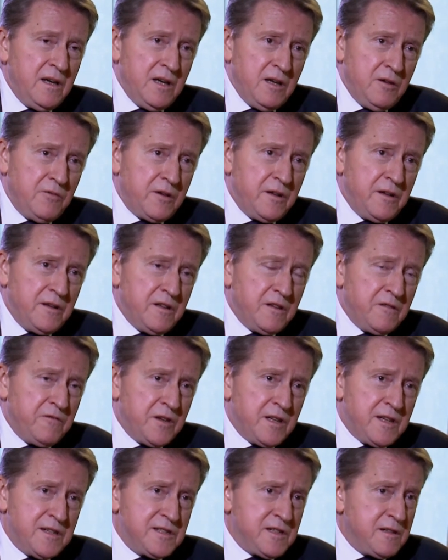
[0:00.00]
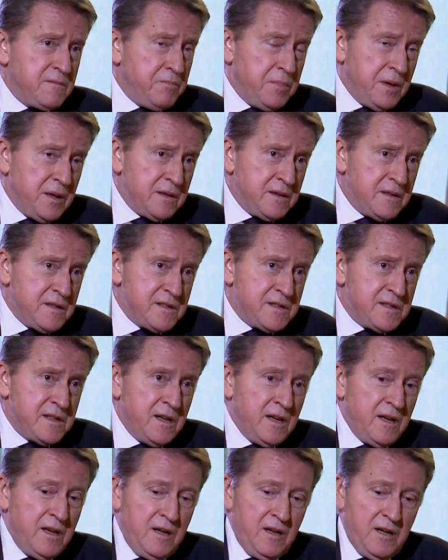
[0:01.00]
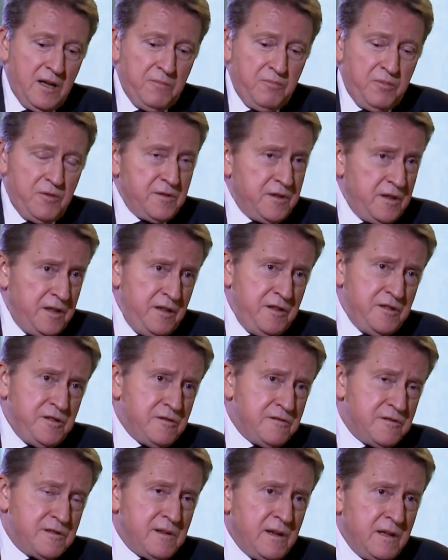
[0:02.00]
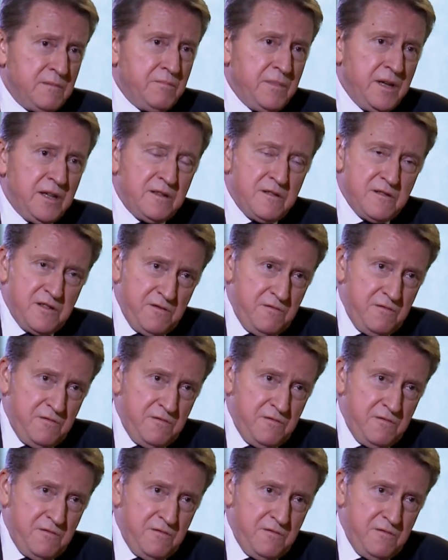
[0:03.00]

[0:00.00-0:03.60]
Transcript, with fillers: our Indian friends and partners upon the issues and matters